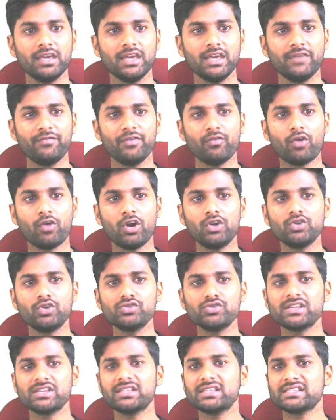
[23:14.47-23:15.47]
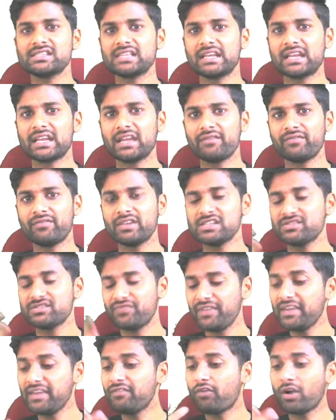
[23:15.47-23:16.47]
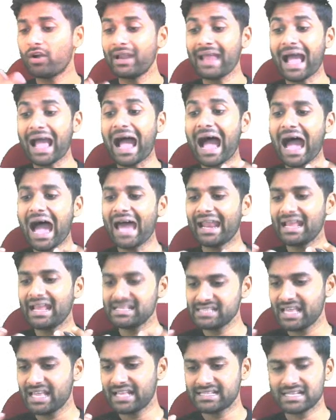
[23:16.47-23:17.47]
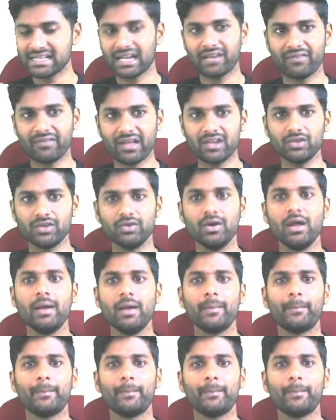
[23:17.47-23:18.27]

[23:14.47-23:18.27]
If we want to say the circumference, we want R as the exact value.